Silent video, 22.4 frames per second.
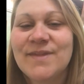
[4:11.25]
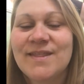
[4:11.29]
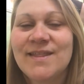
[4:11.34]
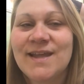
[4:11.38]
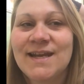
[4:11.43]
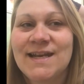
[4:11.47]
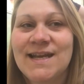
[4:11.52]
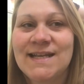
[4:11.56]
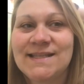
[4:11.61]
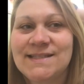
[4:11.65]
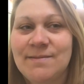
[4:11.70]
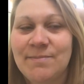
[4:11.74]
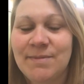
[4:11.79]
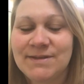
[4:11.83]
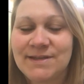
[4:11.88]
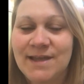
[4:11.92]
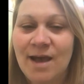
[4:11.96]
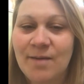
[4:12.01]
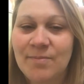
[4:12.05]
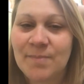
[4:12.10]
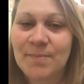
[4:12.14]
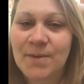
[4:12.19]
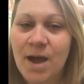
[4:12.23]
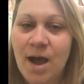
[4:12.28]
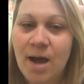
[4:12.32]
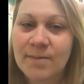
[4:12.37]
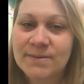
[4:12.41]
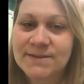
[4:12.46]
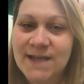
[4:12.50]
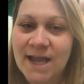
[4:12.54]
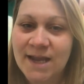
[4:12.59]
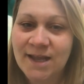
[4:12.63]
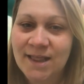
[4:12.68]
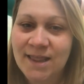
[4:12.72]
they need something to help them
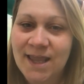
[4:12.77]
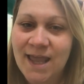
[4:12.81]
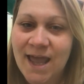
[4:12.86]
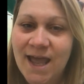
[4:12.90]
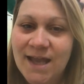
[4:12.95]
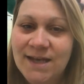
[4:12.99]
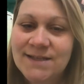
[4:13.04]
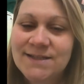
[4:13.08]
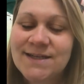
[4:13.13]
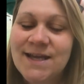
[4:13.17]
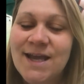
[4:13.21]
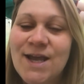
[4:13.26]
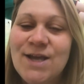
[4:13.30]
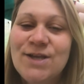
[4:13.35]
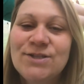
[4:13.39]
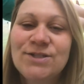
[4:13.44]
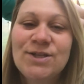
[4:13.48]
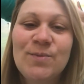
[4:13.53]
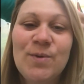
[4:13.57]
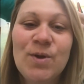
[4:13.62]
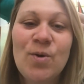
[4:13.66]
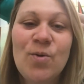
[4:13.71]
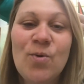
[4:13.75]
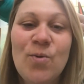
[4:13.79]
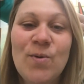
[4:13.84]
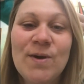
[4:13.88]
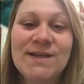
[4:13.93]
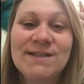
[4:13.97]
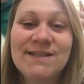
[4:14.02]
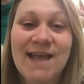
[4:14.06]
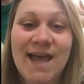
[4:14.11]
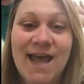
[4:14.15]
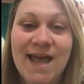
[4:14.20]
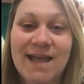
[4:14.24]
calm down at the end, so we
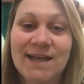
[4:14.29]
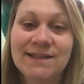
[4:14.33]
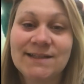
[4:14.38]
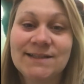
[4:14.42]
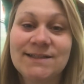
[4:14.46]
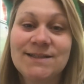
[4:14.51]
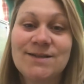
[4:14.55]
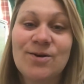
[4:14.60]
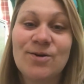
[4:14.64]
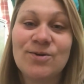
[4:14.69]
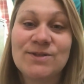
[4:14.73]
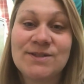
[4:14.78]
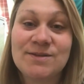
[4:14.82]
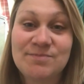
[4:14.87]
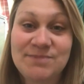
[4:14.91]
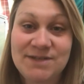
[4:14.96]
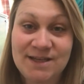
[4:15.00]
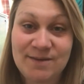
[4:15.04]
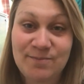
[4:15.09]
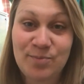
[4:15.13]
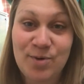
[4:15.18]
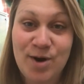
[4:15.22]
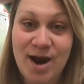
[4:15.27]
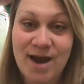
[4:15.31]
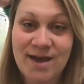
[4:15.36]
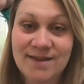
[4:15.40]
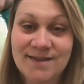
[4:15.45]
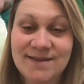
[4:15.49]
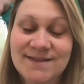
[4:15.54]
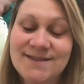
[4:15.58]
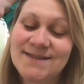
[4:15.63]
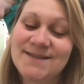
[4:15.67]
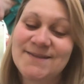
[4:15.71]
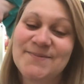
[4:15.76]
always end on some deep
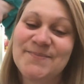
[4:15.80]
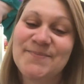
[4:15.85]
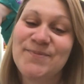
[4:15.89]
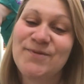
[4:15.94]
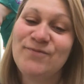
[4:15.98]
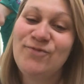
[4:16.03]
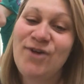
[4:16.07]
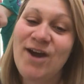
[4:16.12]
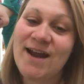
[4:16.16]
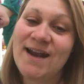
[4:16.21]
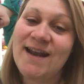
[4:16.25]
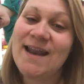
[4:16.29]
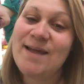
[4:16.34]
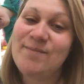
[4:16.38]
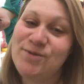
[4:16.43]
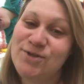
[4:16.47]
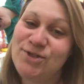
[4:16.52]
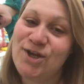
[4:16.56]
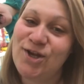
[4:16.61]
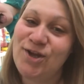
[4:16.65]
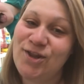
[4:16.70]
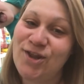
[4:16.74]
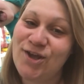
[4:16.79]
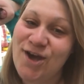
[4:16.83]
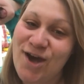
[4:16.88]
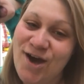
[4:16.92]
breaths. Right, let me show you the